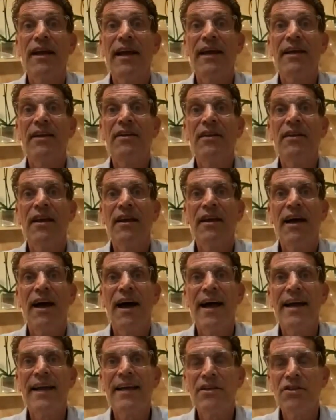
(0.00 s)
And
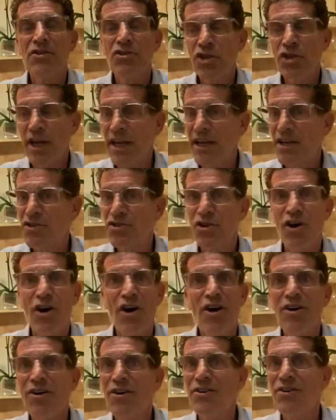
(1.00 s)
I can change
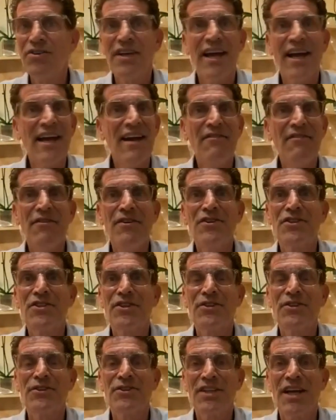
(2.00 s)
every
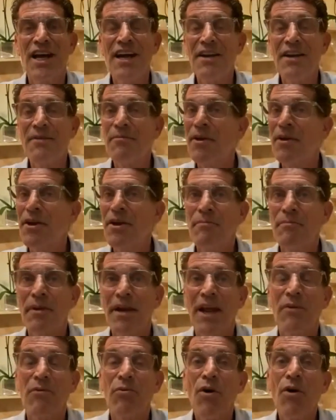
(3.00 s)
single time, but
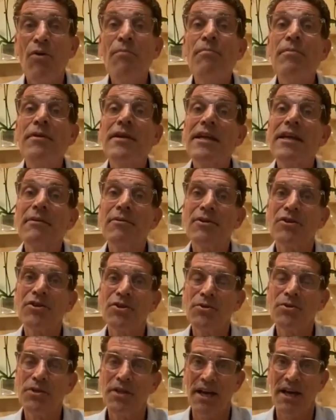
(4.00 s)
I won't be able to
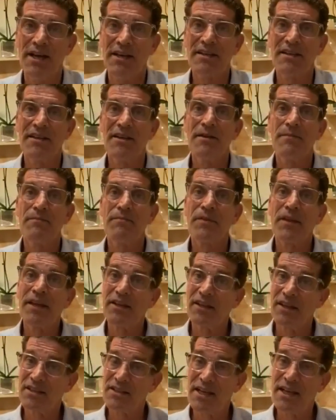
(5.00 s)
do that
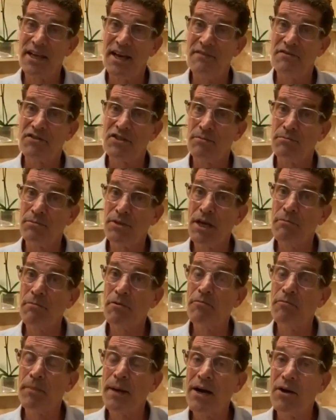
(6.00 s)
unless I have some type
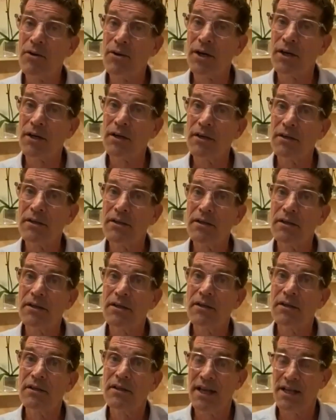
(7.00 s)
of power.
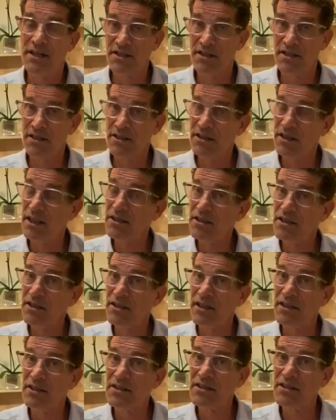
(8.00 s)
That's the
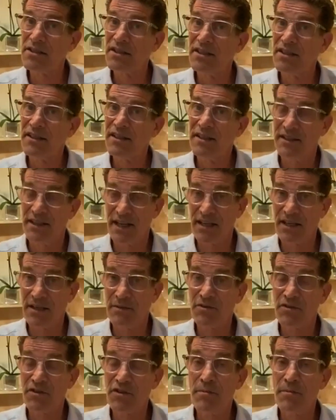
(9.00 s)
sustenance, and that
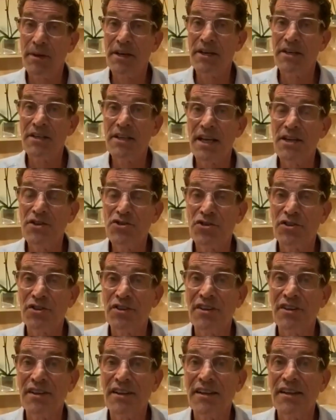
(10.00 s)
comes from the meditation.